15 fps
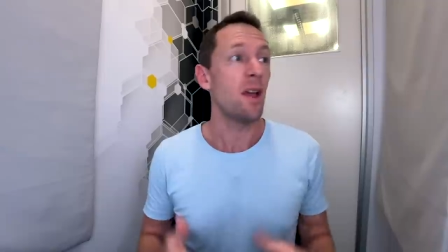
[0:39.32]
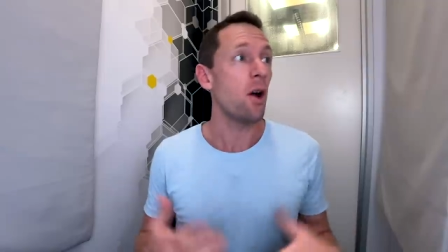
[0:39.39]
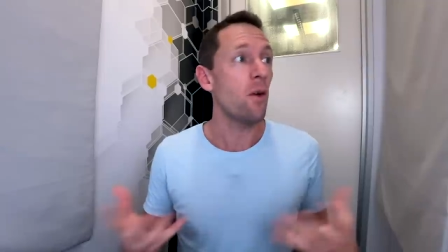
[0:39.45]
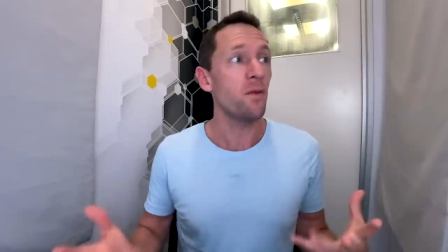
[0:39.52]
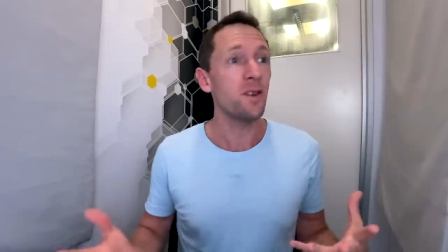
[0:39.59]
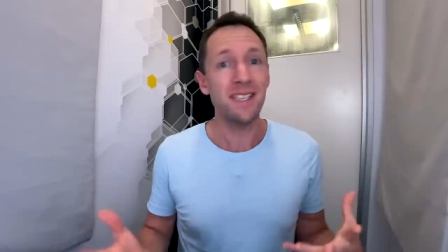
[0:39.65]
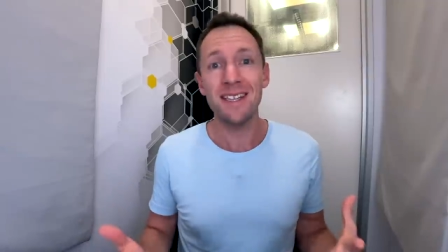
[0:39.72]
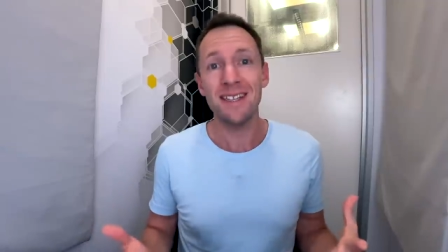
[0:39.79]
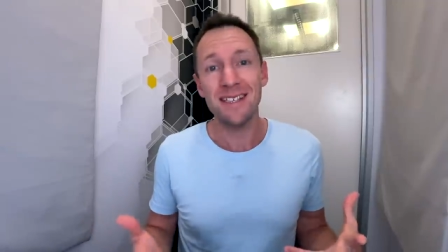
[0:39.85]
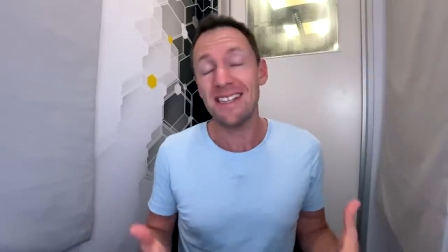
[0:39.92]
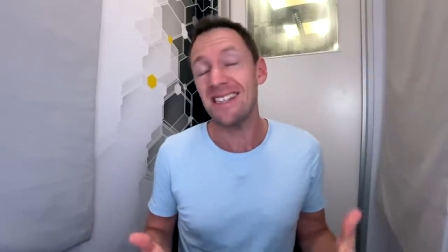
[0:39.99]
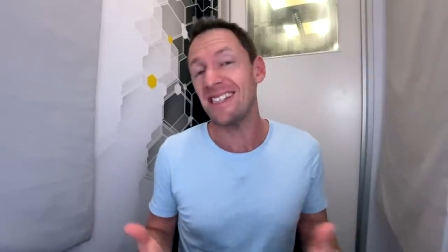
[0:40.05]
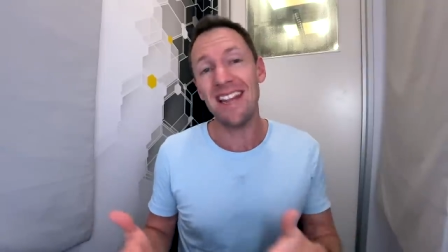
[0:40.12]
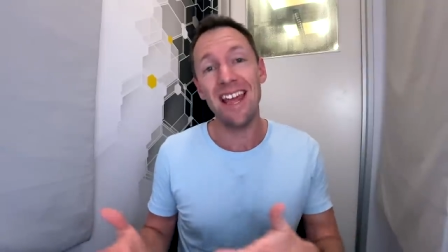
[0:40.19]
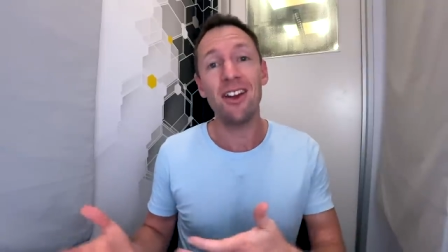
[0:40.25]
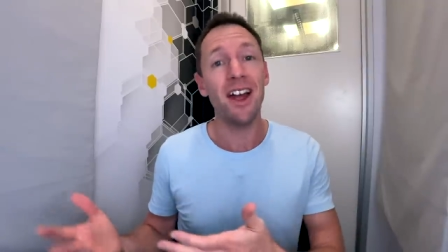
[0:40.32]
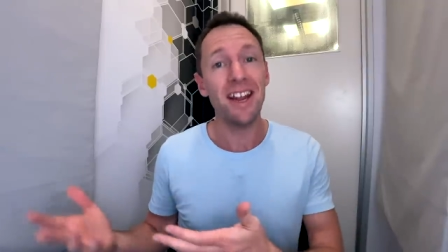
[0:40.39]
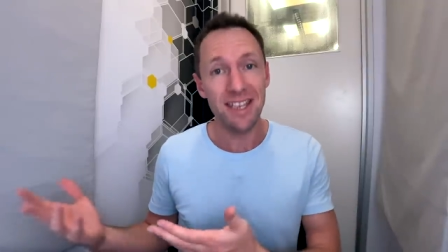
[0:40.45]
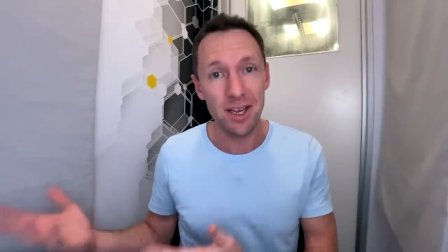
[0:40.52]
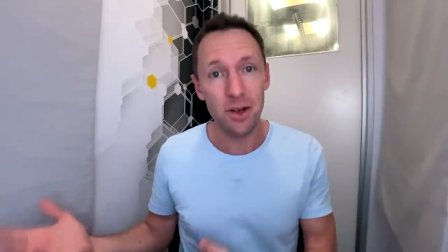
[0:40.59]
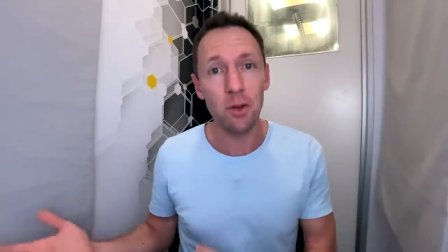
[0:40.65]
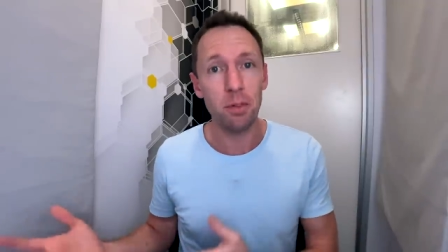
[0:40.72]
Now, obviously this isn't an
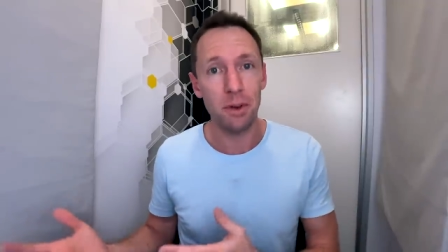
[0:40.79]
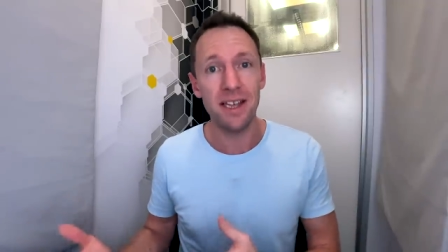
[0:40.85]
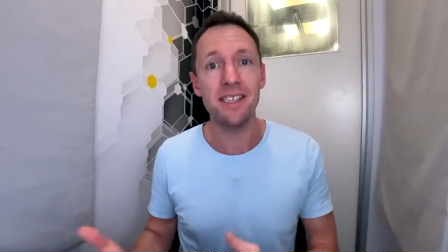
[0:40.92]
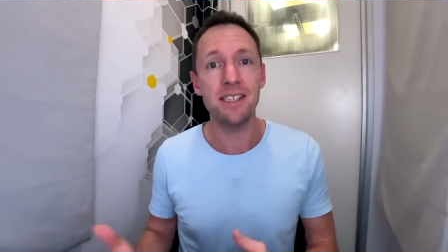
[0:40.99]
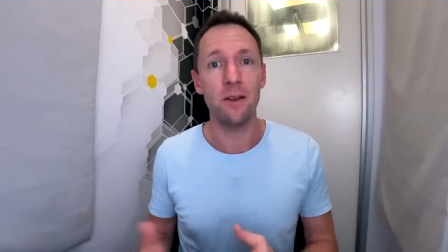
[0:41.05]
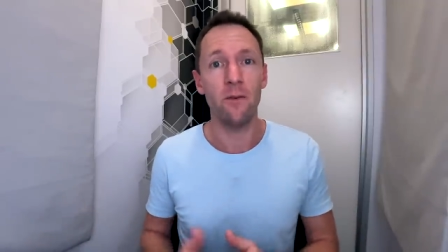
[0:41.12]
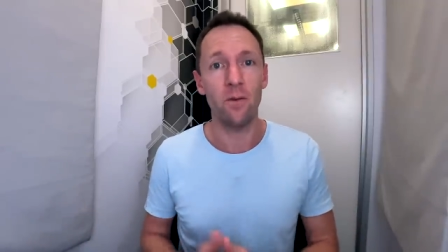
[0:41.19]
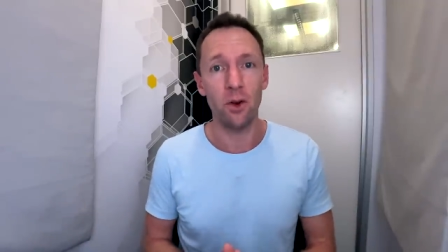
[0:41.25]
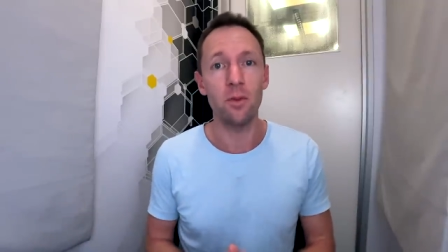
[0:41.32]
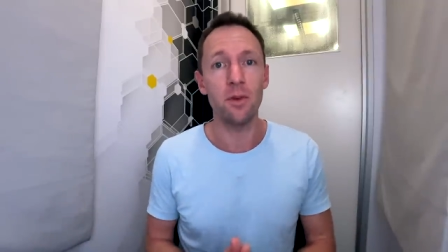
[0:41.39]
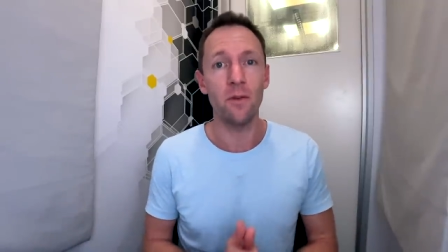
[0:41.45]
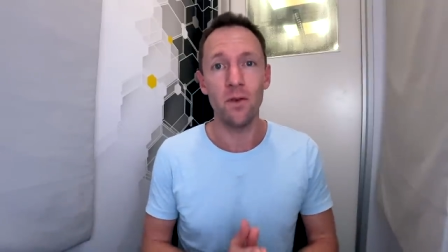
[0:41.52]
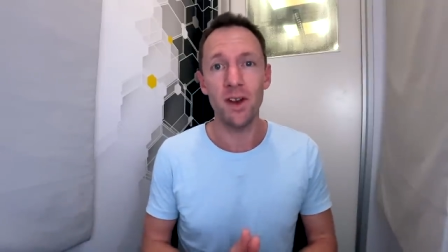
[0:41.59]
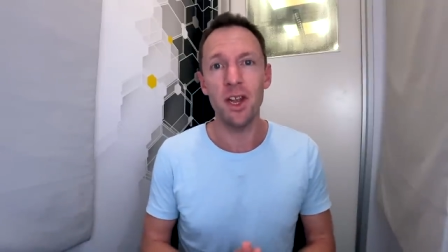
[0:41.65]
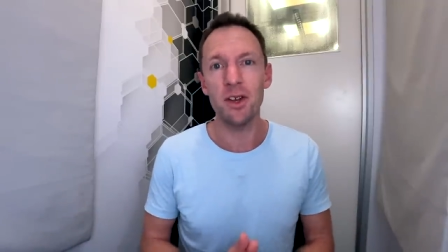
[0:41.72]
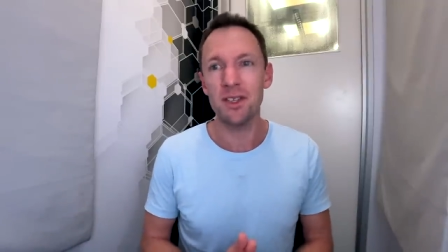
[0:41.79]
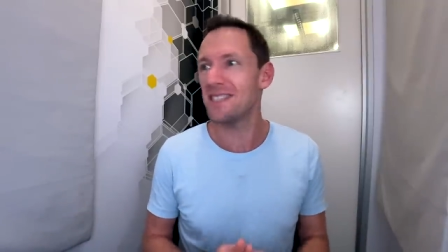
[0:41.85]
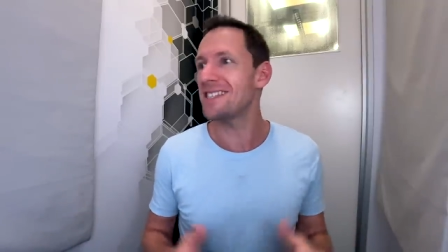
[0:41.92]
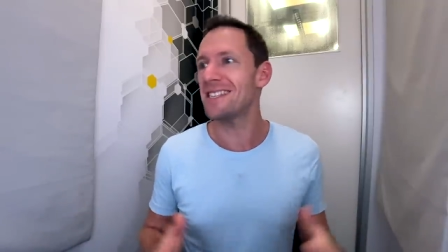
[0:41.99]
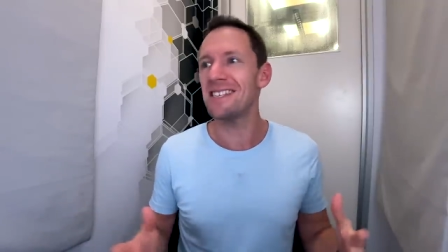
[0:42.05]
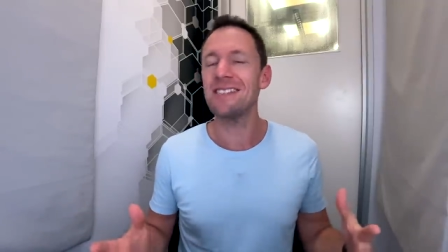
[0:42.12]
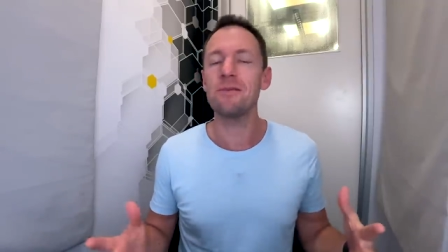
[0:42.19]
ideal place to film your videos and
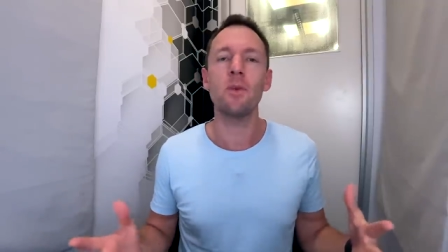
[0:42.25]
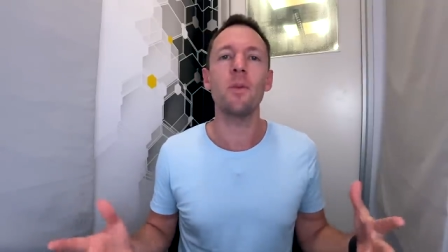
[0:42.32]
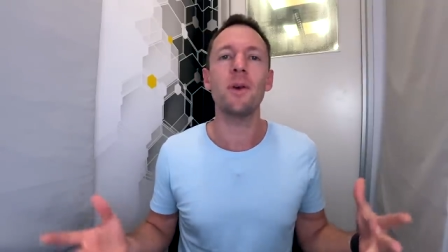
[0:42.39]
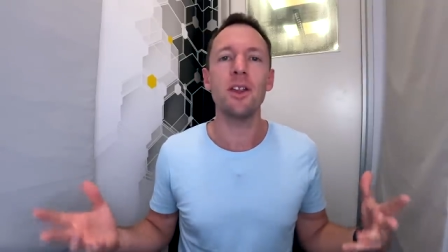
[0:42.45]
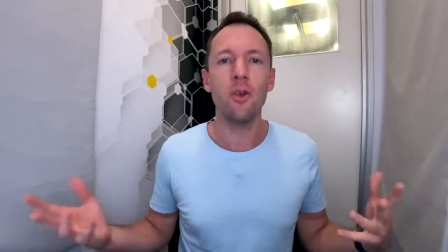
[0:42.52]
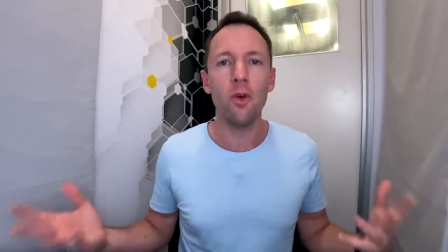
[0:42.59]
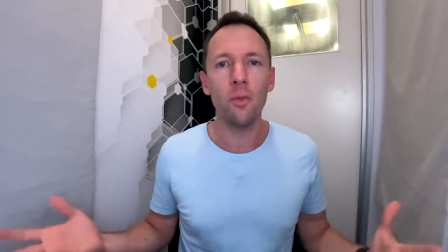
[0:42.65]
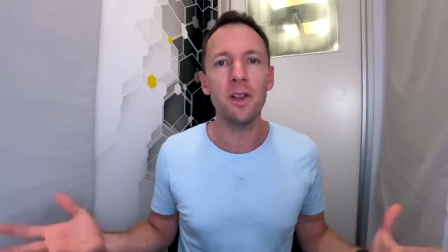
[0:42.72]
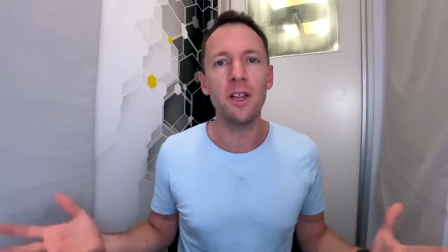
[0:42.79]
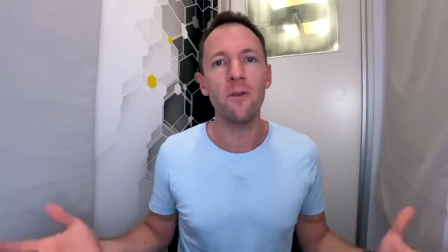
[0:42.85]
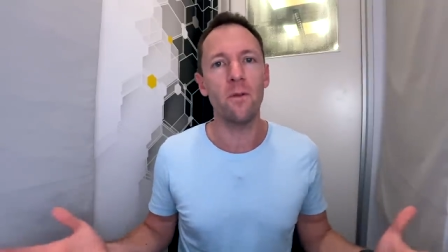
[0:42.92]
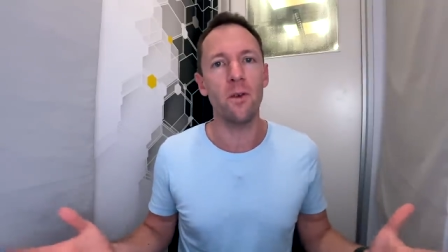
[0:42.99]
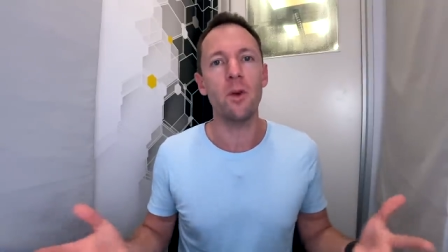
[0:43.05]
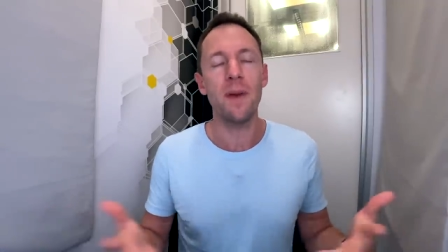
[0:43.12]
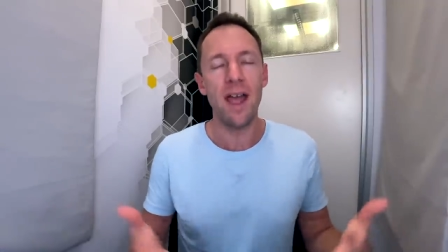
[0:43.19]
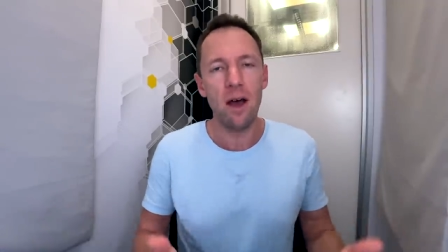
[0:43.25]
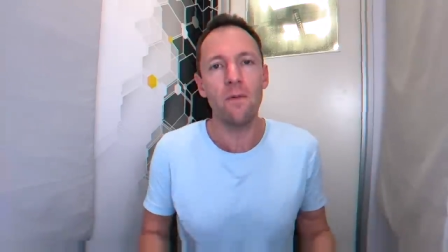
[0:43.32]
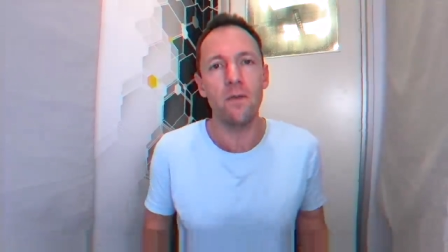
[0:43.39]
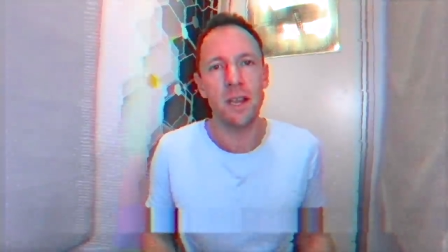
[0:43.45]
this isn't where we normally film our